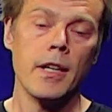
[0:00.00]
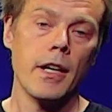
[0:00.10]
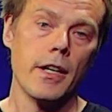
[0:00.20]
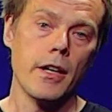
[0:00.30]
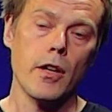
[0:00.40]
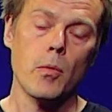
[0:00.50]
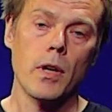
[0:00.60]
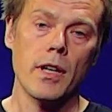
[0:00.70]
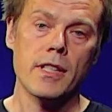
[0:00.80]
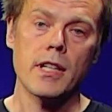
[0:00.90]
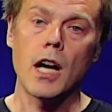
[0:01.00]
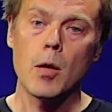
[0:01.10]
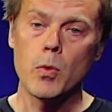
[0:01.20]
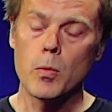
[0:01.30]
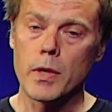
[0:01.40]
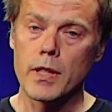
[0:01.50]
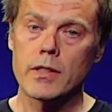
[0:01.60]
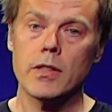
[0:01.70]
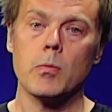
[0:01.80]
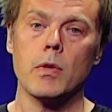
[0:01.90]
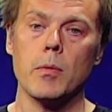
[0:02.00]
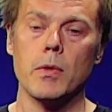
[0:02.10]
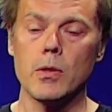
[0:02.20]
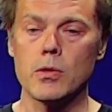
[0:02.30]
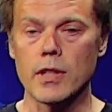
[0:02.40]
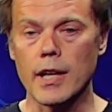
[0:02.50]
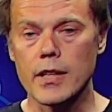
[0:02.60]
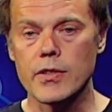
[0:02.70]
Another one is the eye movement, where we use an eye